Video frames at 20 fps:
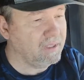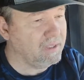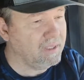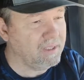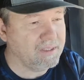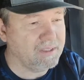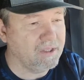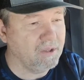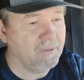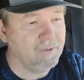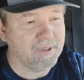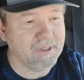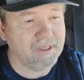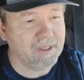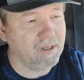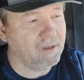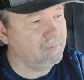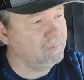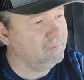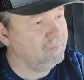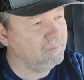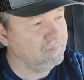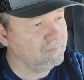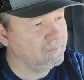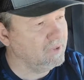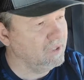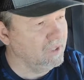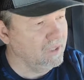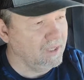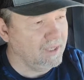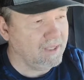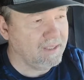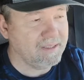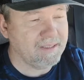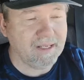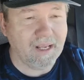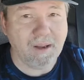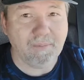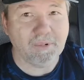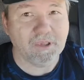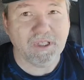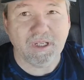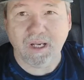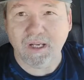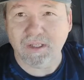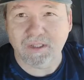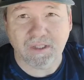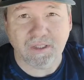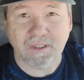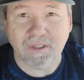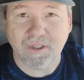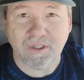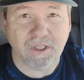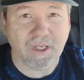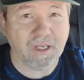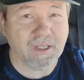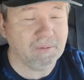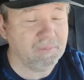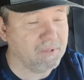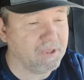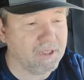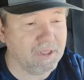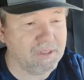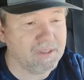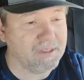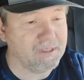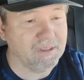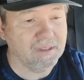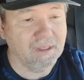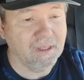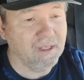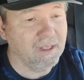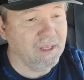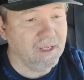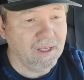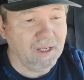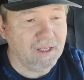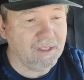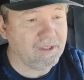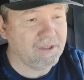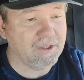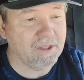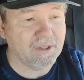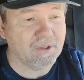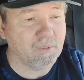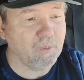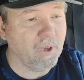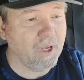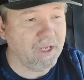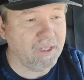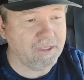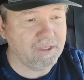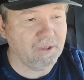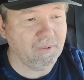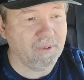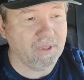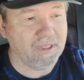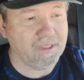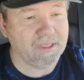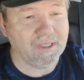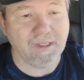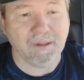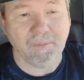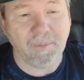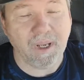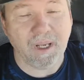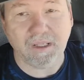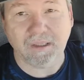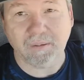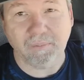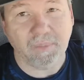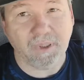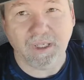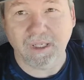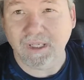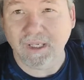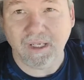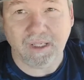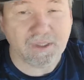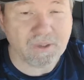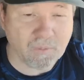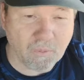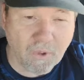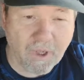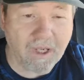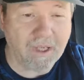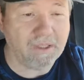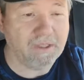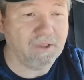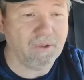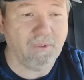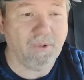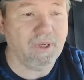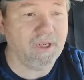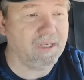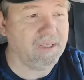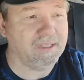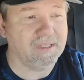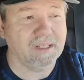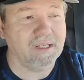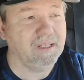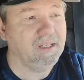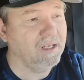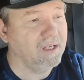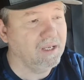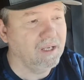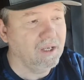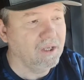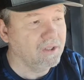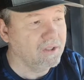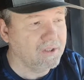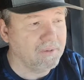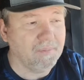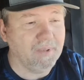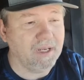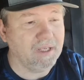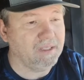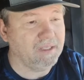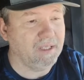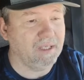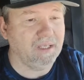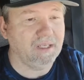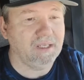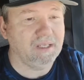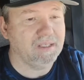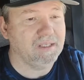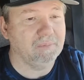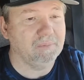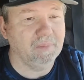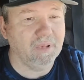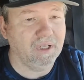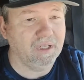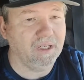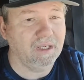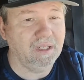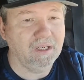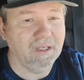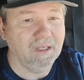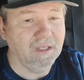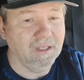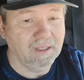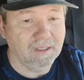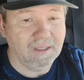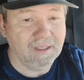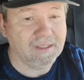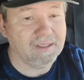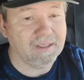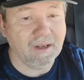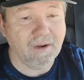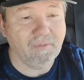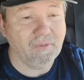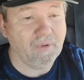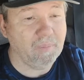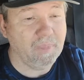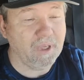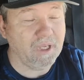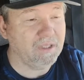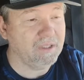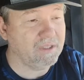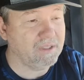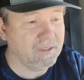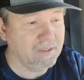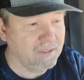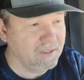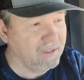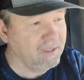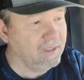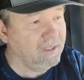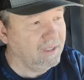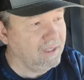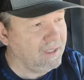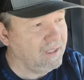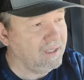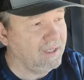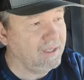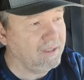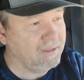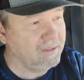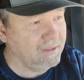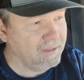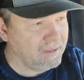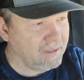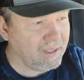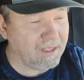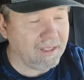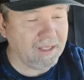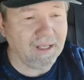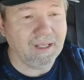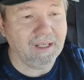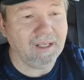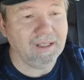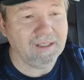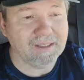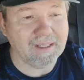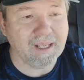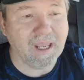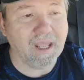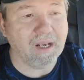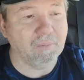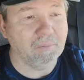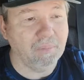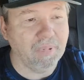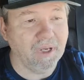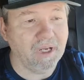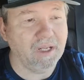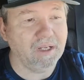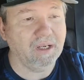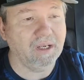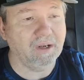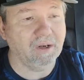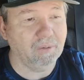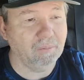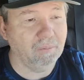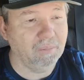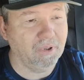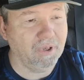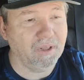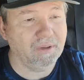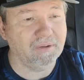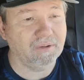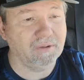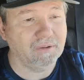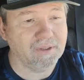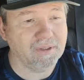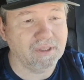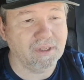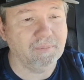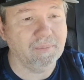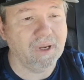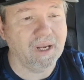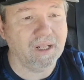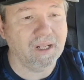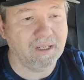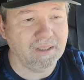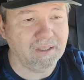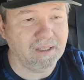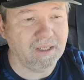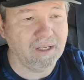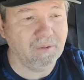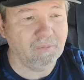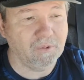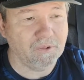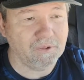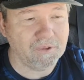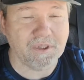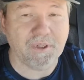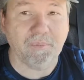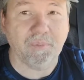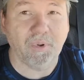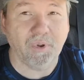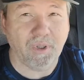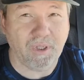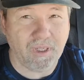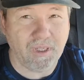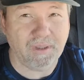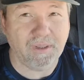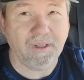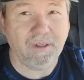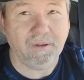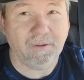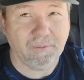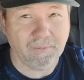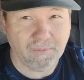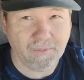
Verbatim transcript: He's doing something. He's sabotaging the shit because it's just way too easy to make the money. It's way too easy to make the easy money. This son of a bitch. He's got a buddy or a brother or somebody that he wants to put in there.